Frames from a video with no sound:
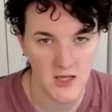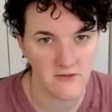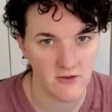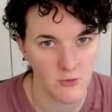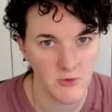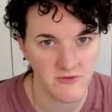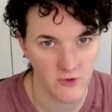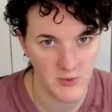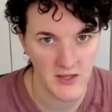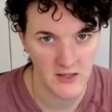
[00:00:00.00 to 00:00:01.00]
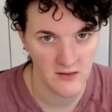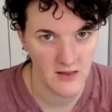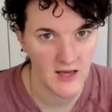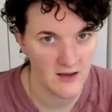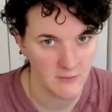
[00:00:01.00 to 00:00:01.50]
lot of homophobia
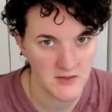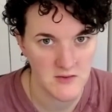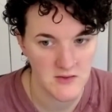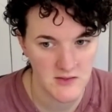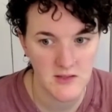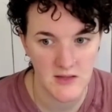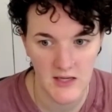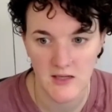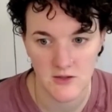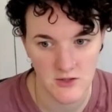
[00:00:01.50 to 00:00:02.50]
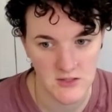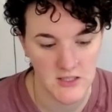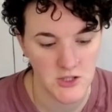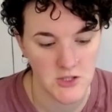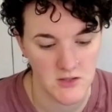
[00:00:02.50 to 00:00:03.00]
that happens in that
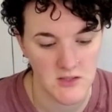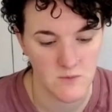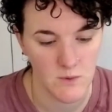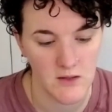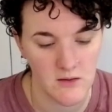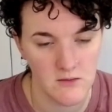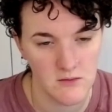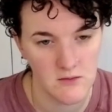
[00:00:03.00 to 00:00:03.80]
intersection as well.